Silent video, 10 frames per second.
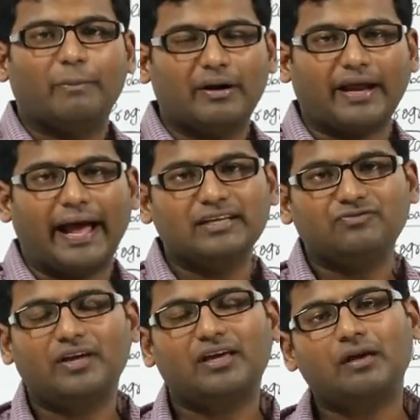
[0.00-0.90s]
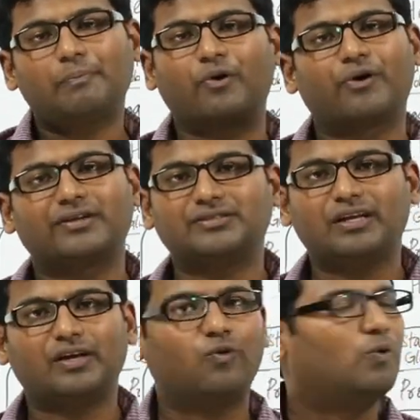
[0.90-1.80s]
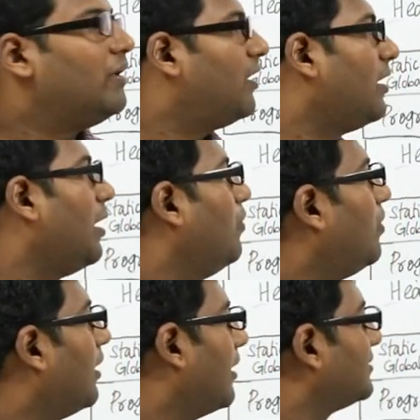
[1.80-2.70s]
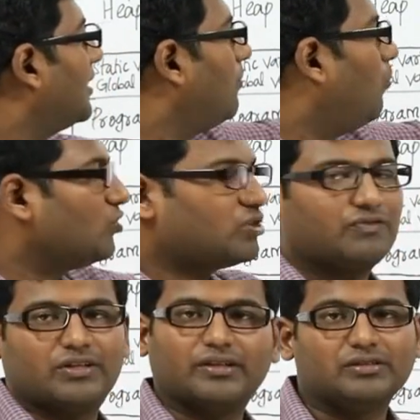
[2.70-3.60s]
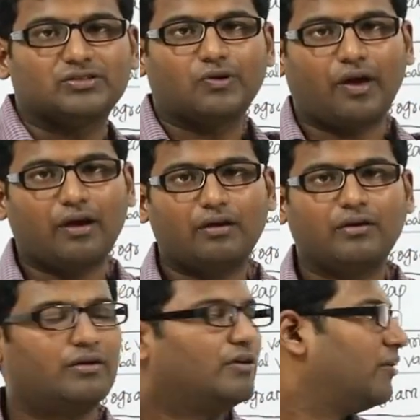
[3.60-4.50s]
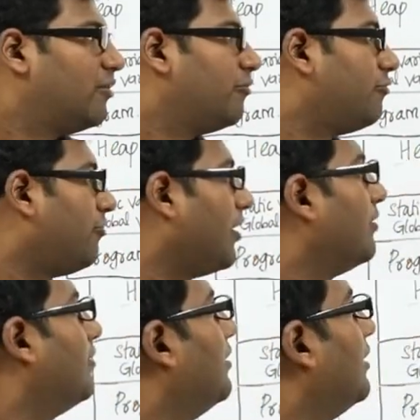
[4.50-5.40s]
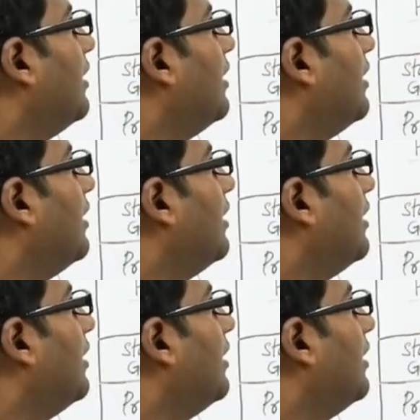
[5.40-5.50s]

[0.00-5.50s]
but as we keep progressing, you will be able to understand most of the things. Okay, fine.